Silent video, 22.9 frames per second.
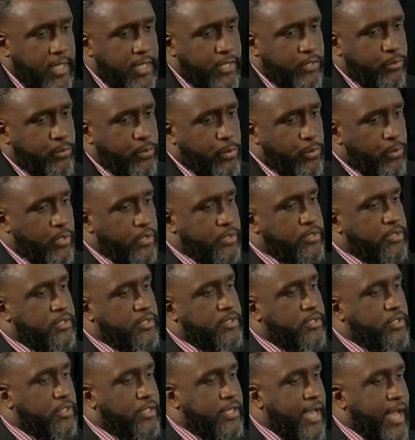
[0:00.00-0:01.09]
And we want to
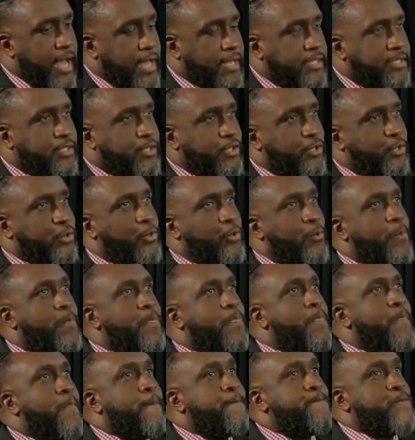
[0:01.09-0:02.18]
look at, you know,
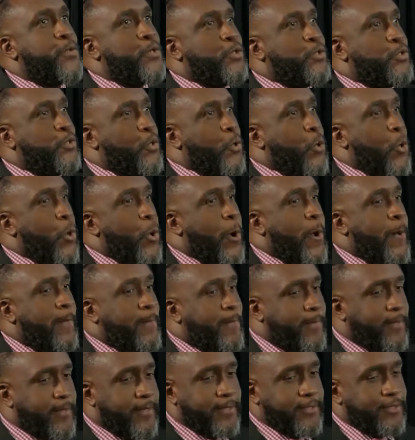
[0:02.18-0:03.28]
you're
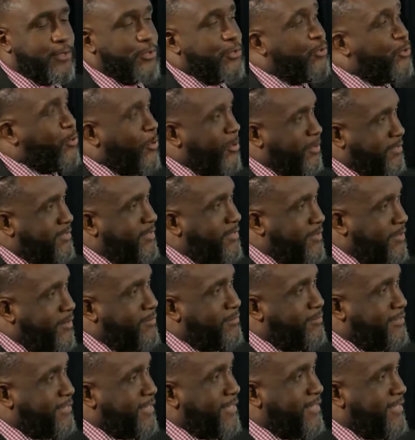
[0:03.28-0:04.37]
the daughter
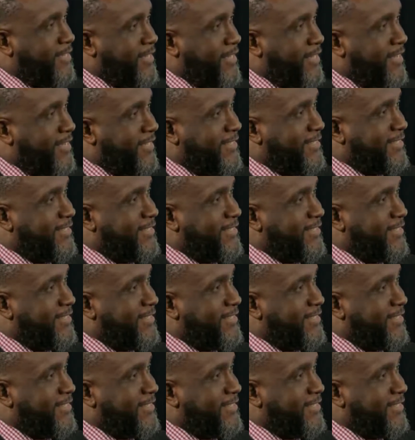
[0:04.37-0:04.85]
of Shellyan.